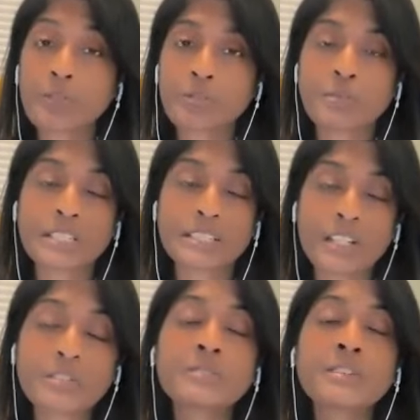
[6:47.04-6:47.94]
through
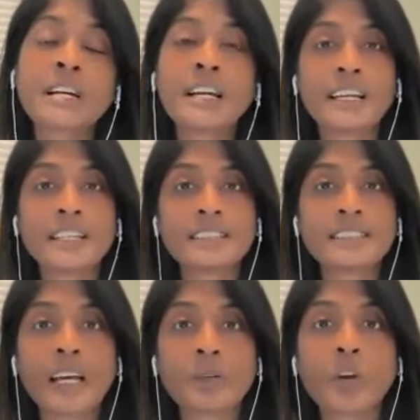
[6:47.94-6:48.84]
myself, is
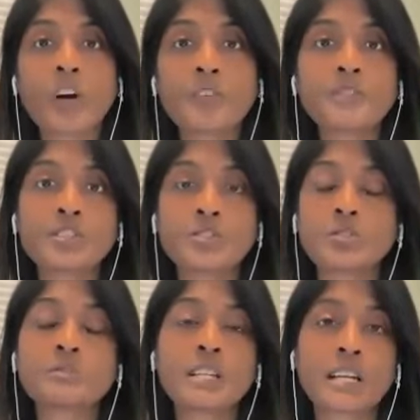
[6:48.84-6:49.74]
that we often
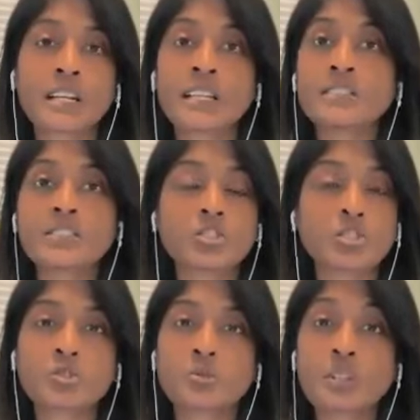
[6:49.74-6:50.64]
assume that our kids are
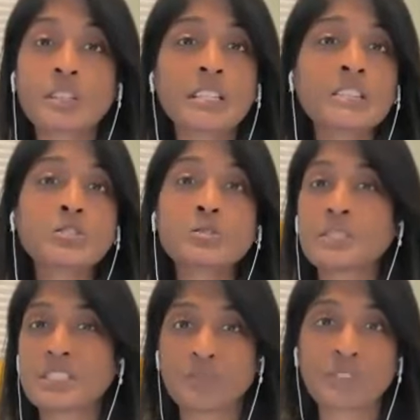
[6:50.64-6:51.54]
just doing things to
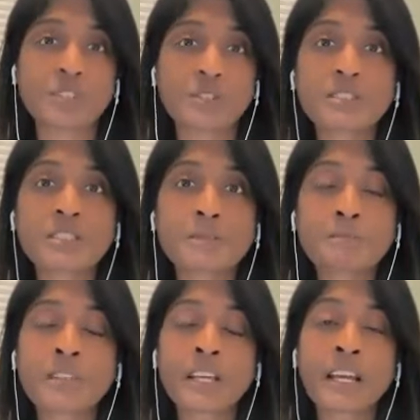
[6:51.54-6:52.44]
be difficult.
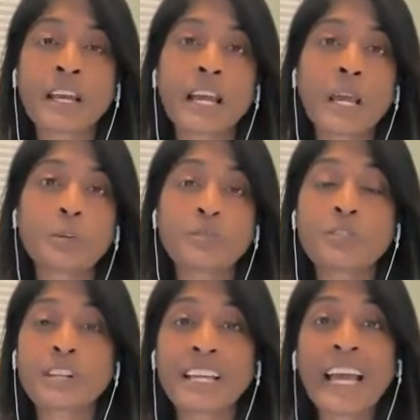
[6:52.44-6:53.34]
And we
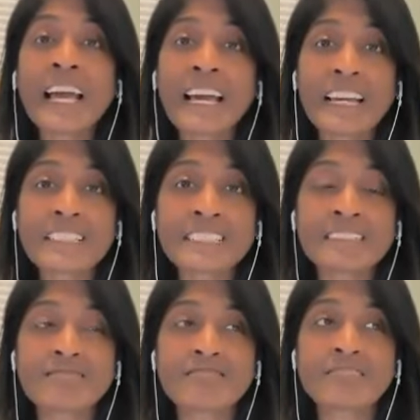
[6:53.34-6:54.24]
forget
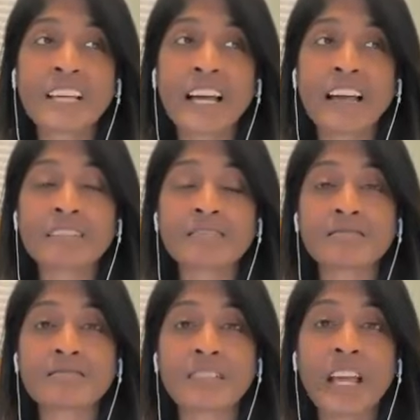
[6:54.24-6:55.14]
that
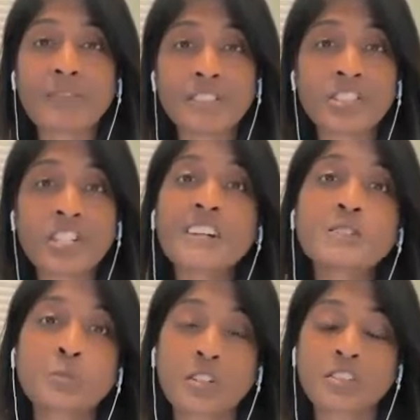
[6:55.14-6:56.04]
every
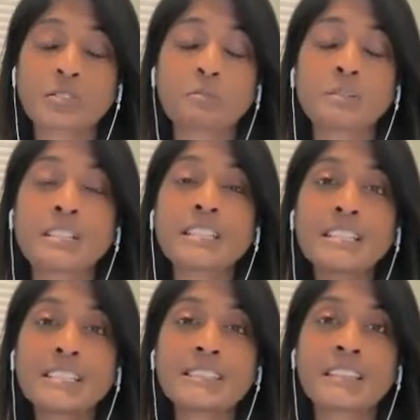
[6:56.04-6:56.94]
child wants to
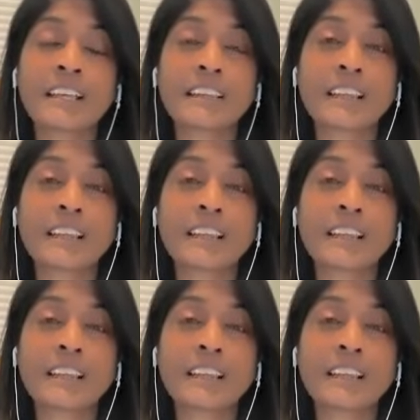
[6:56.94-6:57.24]
please